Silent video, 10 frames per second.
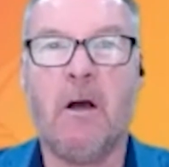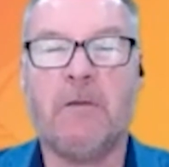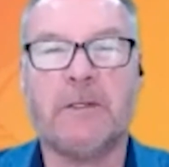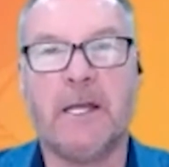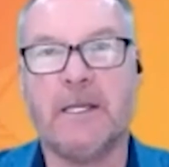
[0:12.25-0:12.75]
a
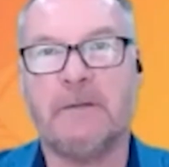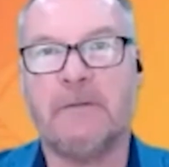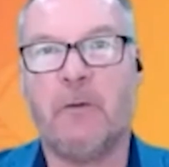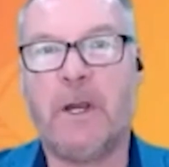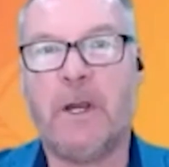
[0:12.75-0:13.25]
day,
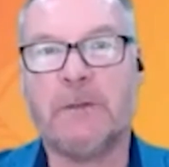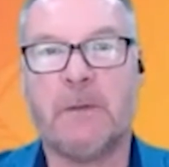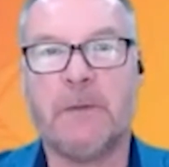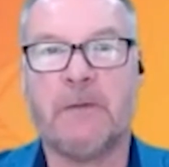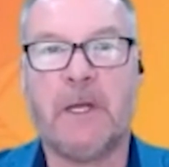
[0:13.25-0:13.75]
4 hours,
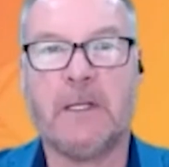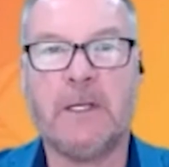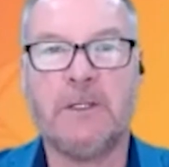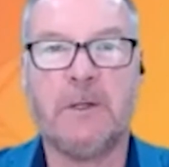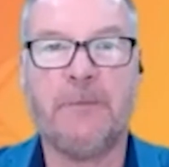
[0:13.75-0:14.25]
something of that
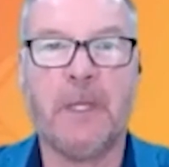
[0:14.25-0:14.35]
nature.